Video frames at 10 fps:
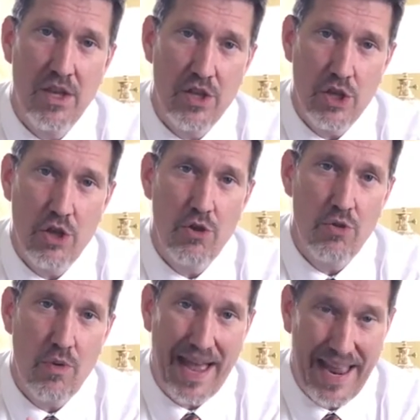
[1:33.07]

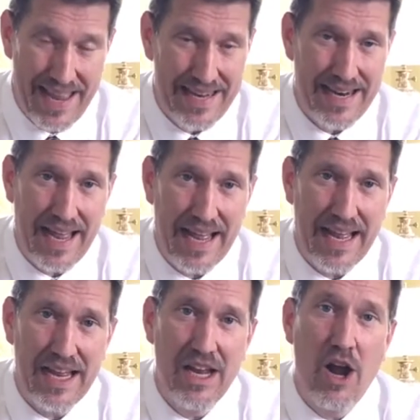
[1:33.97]
You and
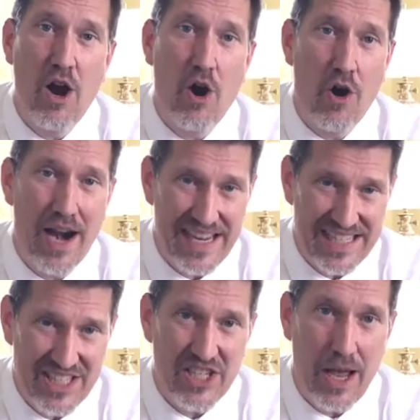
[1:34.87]
I are a
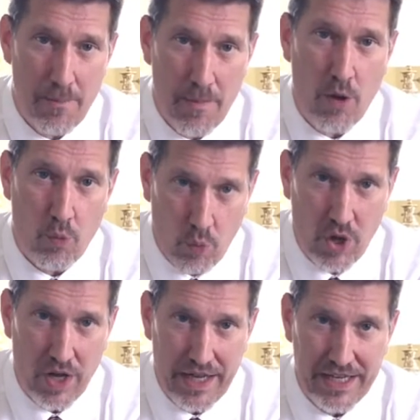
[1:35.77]

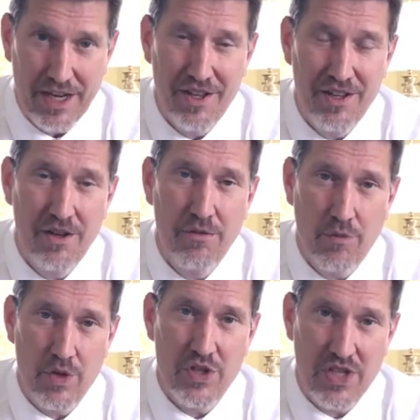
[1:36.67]
someone
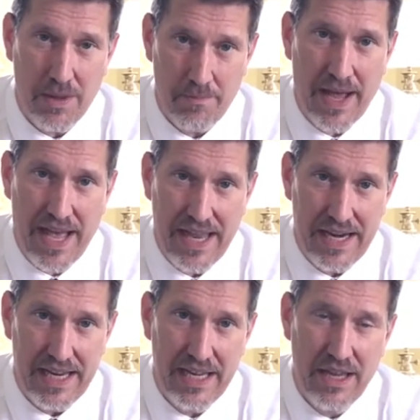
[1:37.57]
for somebody.